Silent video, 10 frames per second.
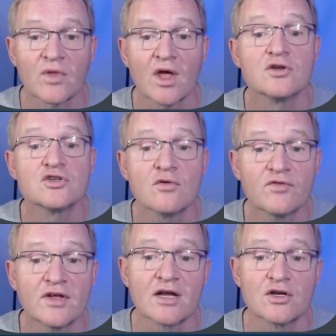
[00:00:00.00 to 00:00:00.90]
And don't
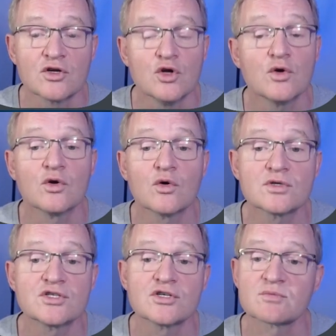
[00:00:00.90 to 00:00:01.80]
forget, you can always
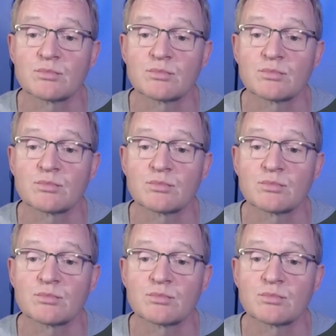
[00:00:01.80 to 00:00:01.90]
just